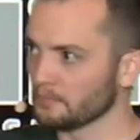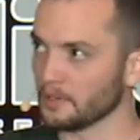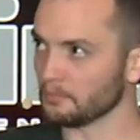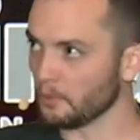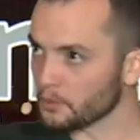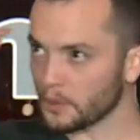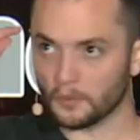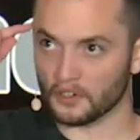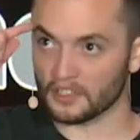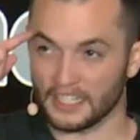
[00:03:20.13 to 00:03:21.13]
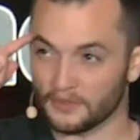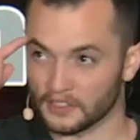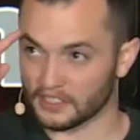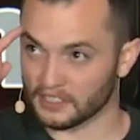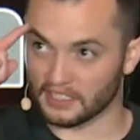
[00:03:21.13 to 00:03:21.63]
but most people aren't
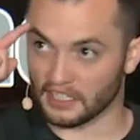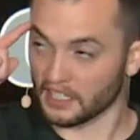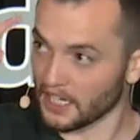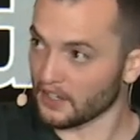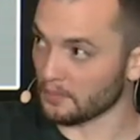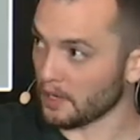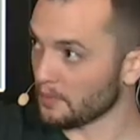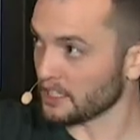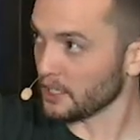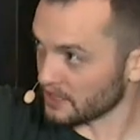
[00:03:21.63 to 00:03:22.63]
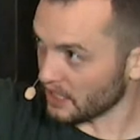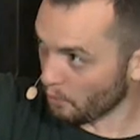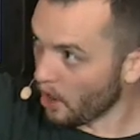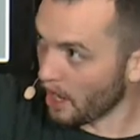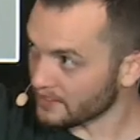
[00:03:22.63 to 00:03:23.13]
even just declaring publicly what they
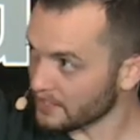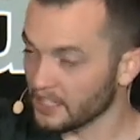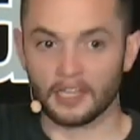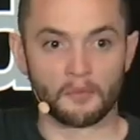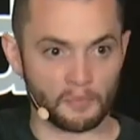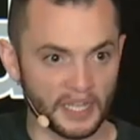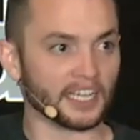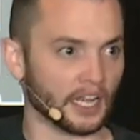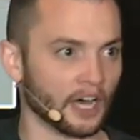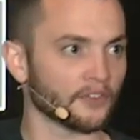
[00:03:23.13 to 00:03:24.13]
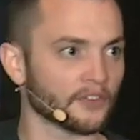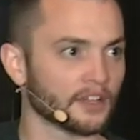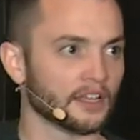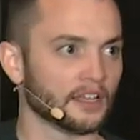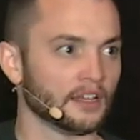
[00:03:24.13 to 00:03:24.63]
want big
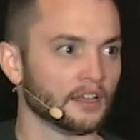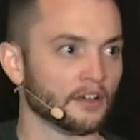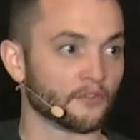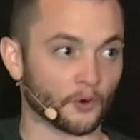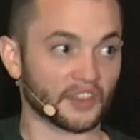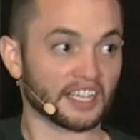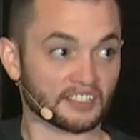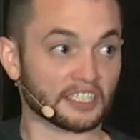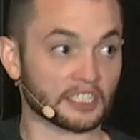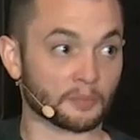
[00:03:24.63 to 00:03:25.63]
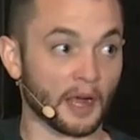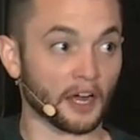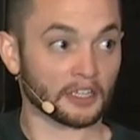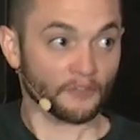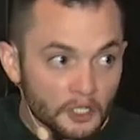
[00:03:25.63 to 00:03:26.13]
enough for things to
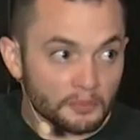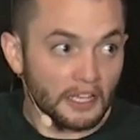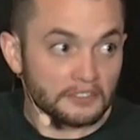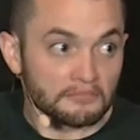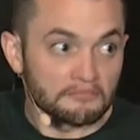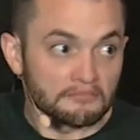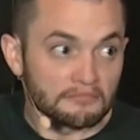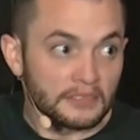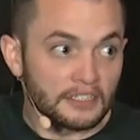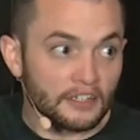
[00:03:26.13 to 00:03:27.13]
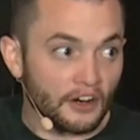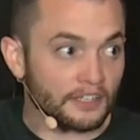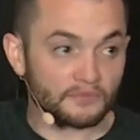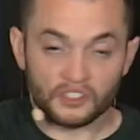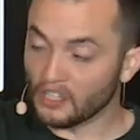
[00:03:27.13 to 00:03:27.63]
conspire in the first place,
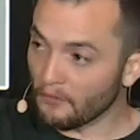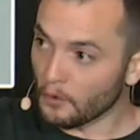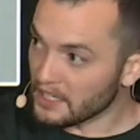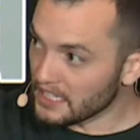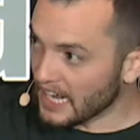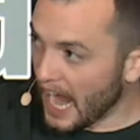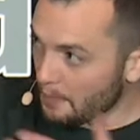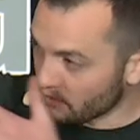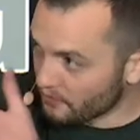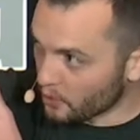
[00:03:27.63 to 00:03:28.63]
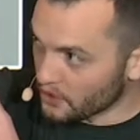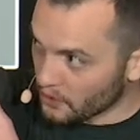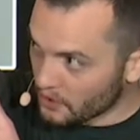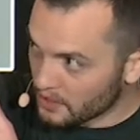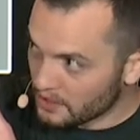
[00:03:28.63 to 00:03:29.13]
right? Stuff will begin to happen for
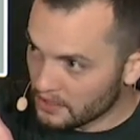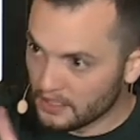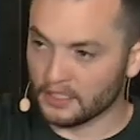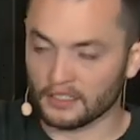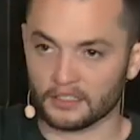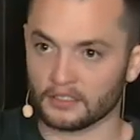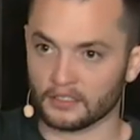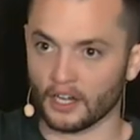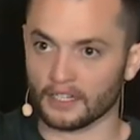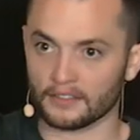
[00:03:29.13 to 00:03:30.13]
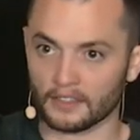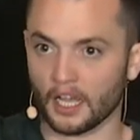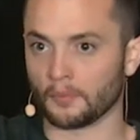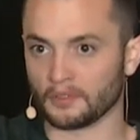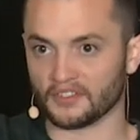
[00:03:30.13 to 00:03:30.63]
you, all right?
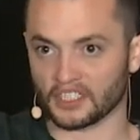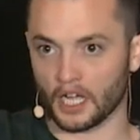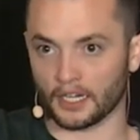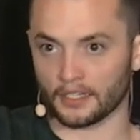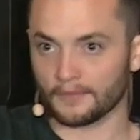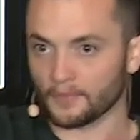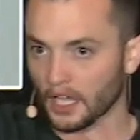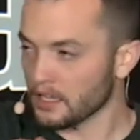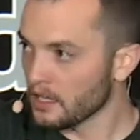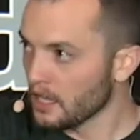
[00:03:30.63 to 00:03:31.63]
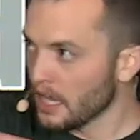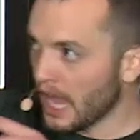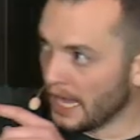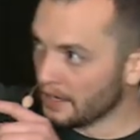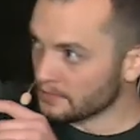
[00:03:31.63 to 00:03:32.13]
I believe it's God, okay?
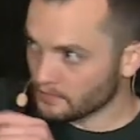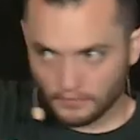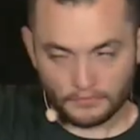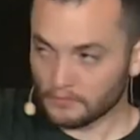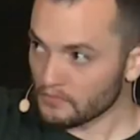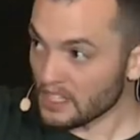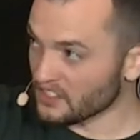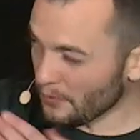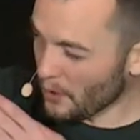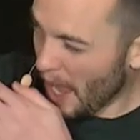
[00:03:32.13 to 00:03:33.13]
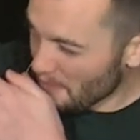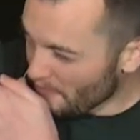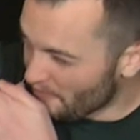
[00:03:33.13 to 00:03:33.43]
And stuff will happen